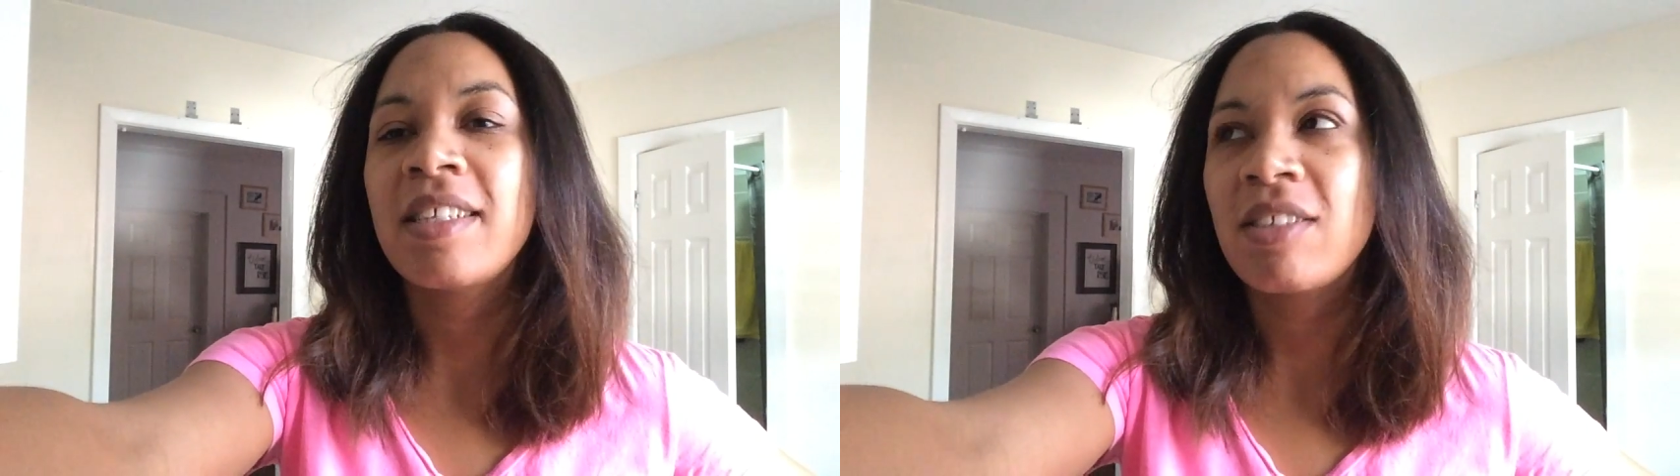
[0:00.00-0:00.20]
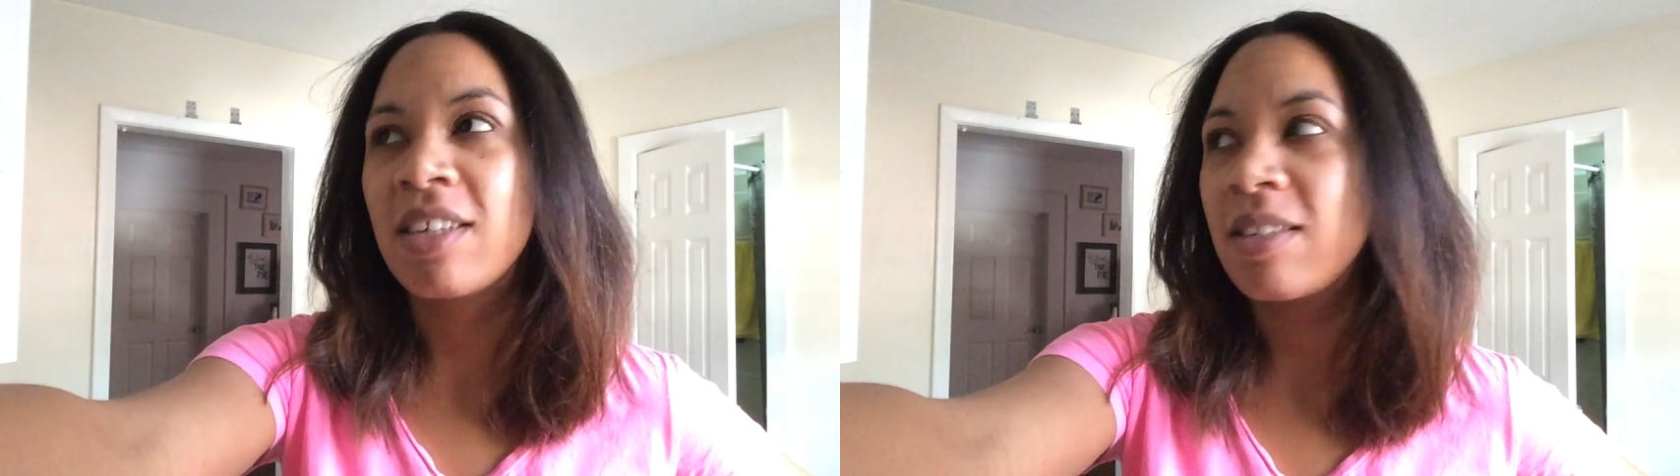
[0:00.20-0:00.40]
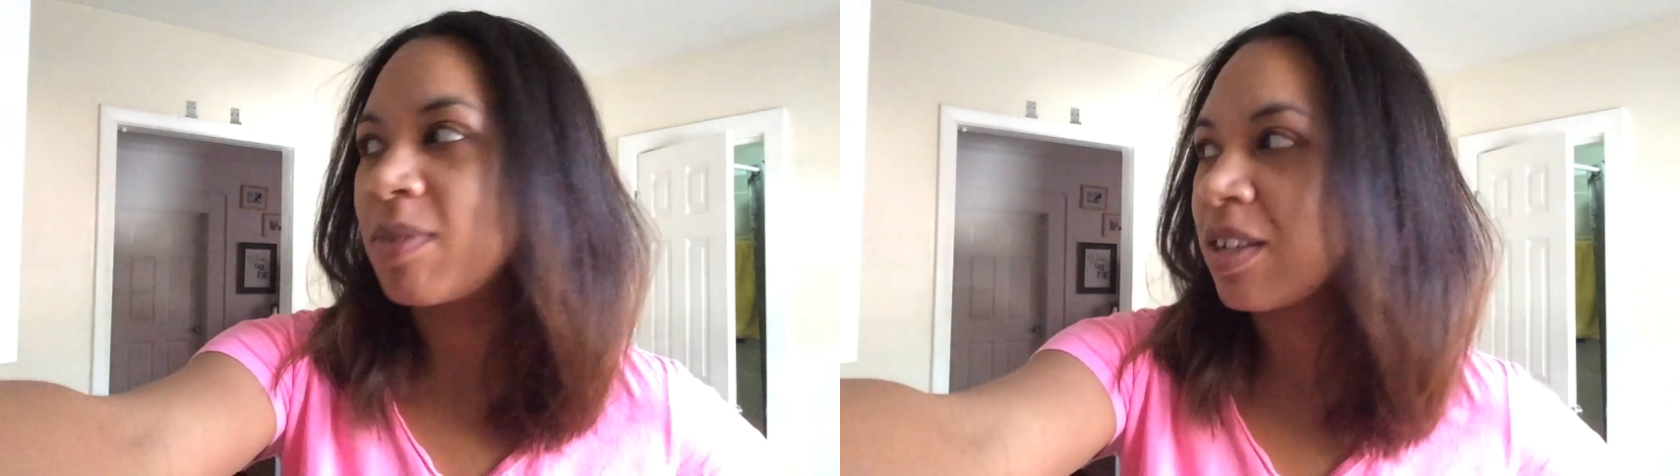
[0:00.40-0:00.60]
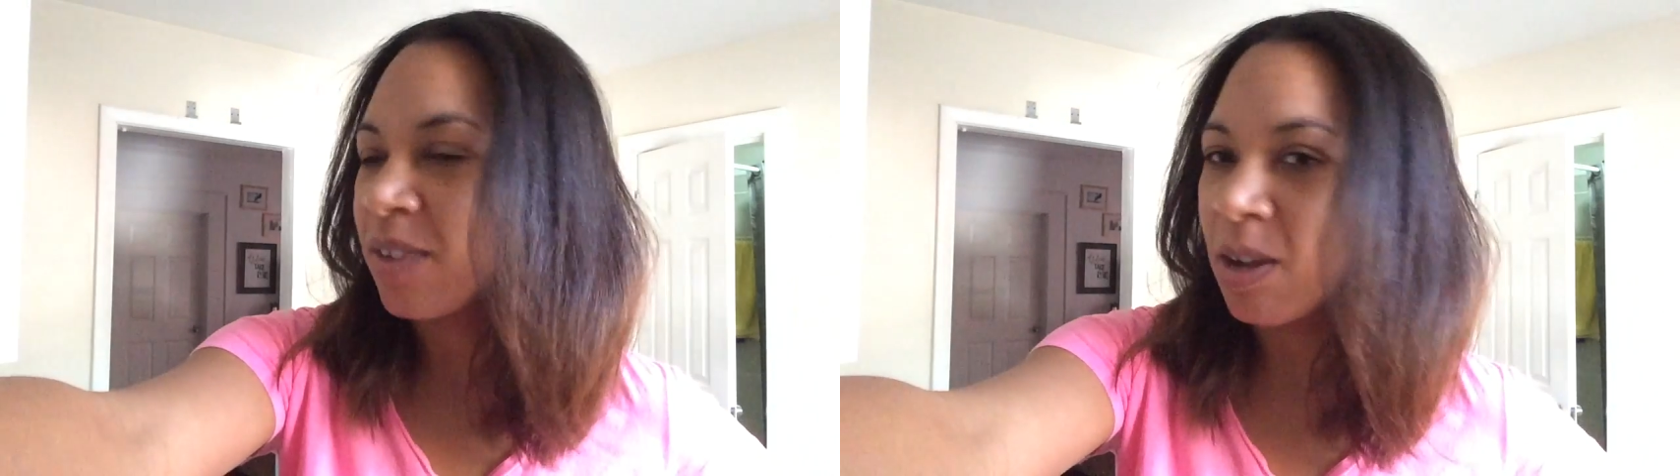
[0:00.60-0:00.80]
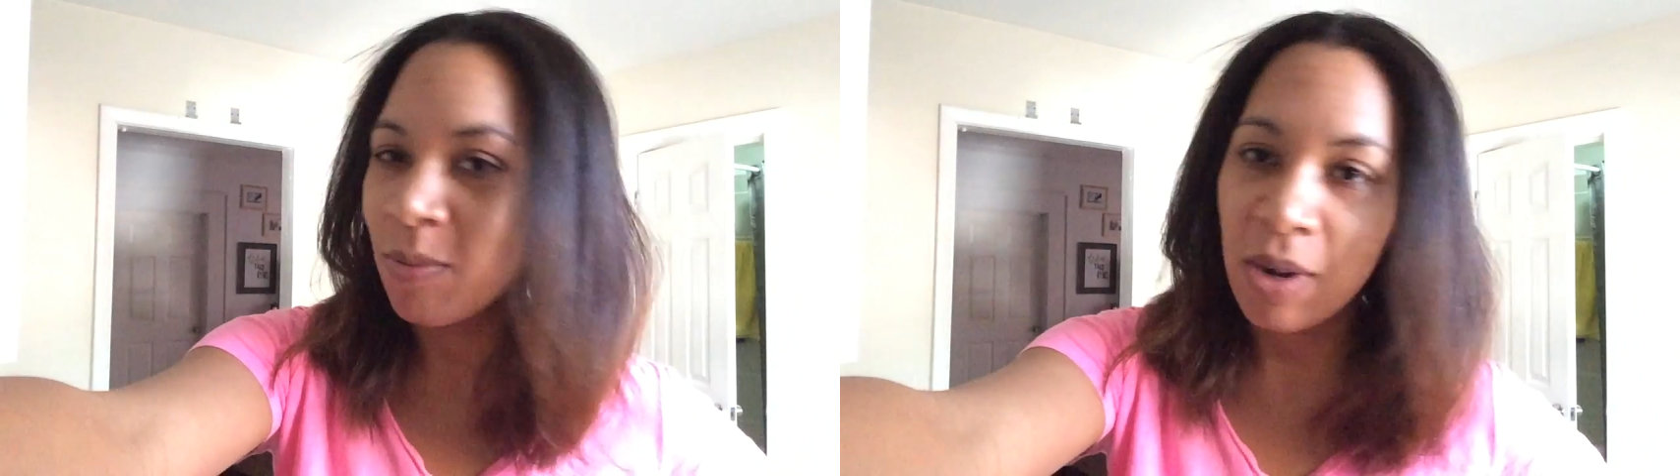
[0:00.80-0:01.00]
It's going to be
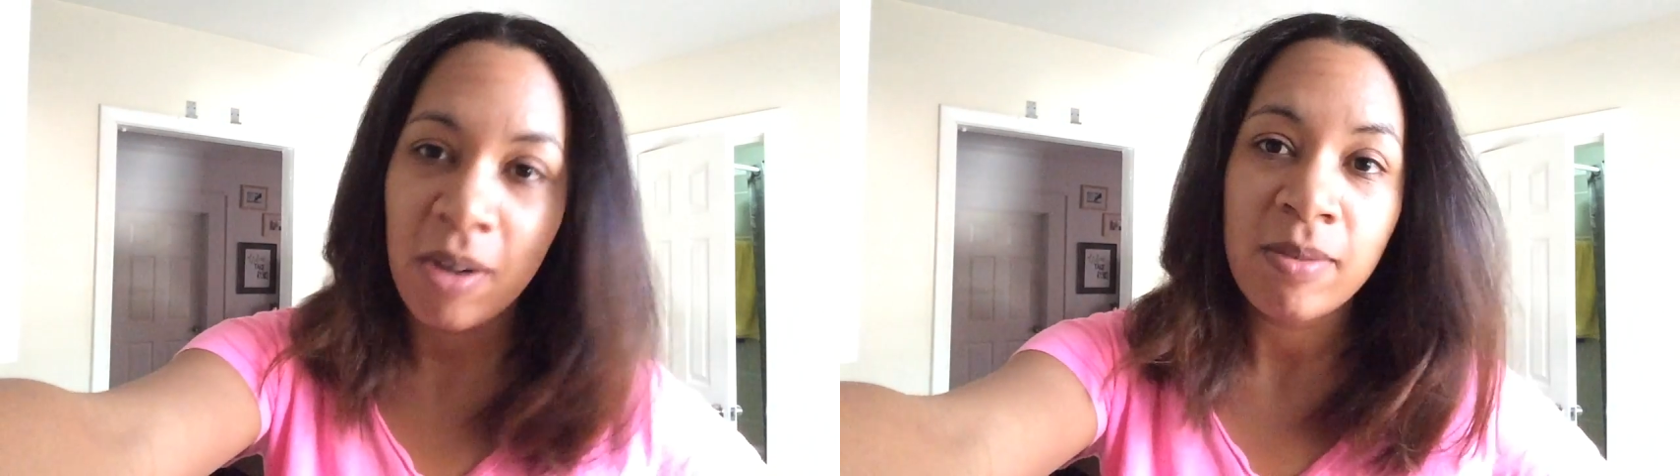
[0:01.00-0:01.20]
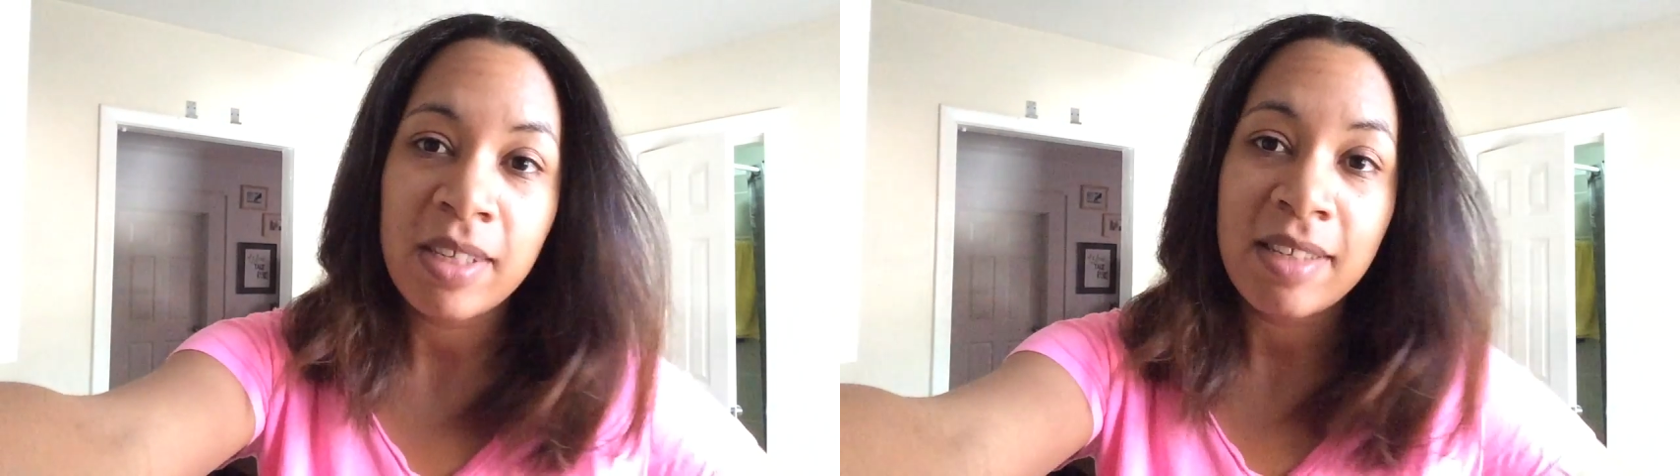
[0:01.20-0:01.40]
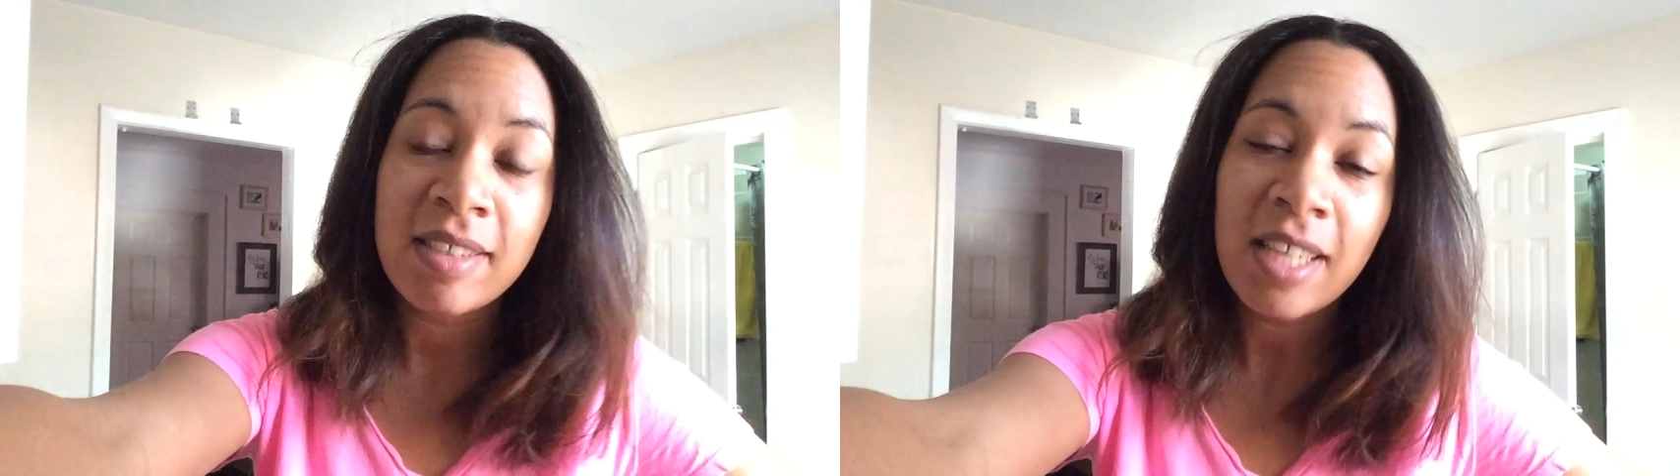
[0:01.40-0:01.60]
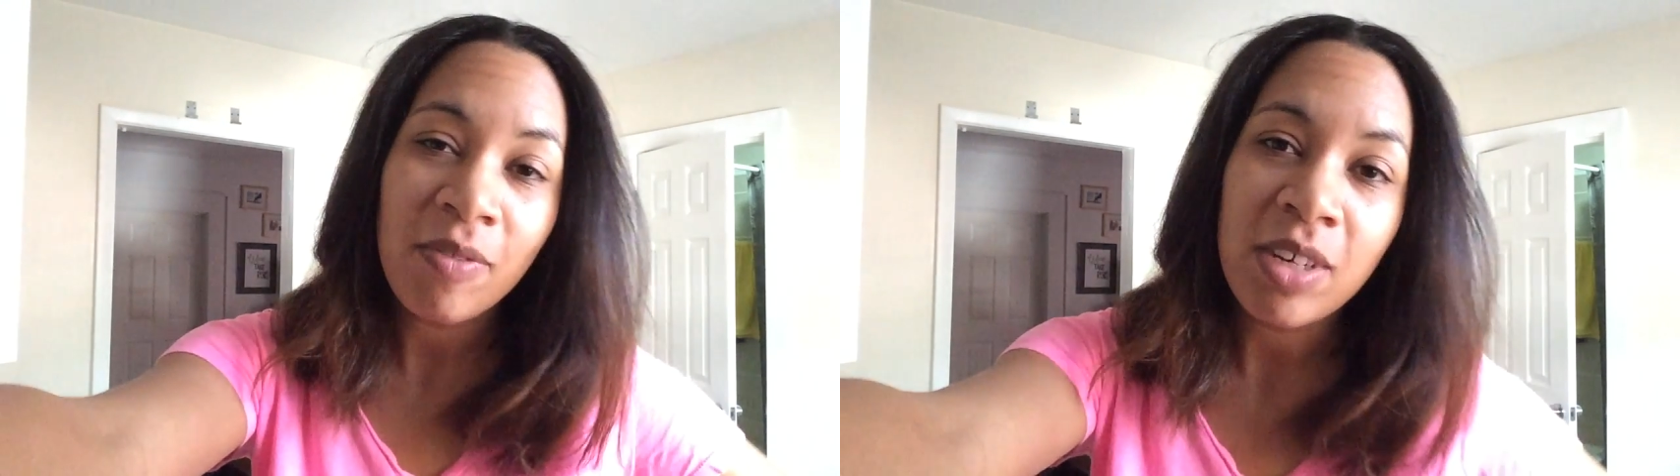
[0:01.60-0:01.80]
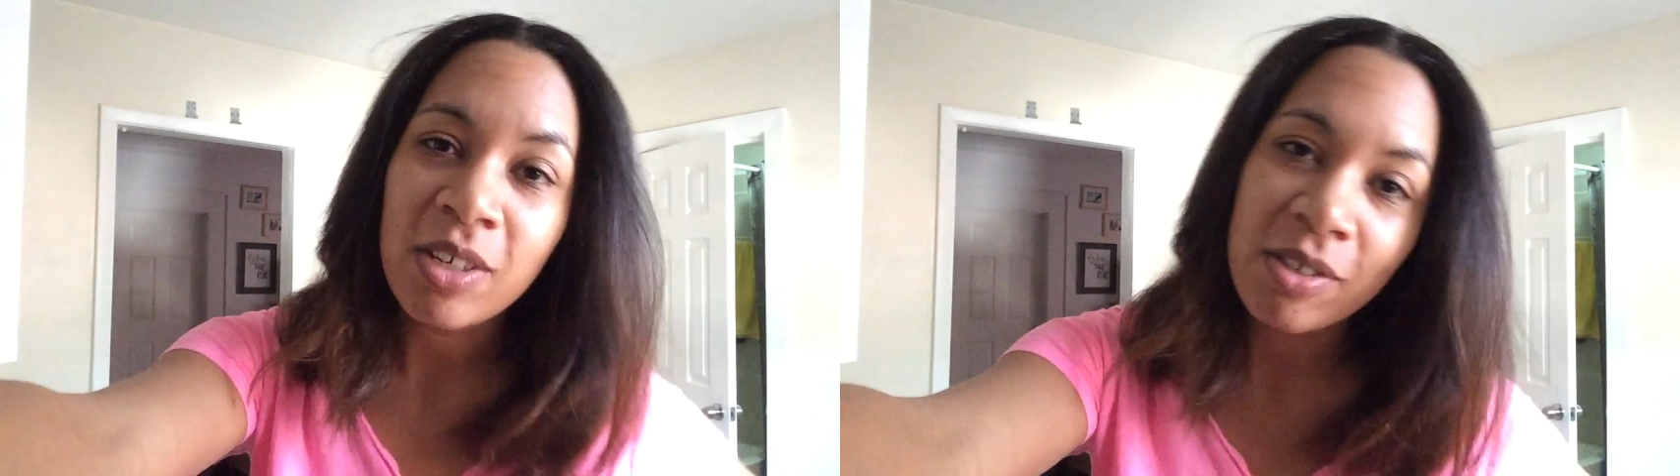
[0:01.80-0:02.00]
around probably 70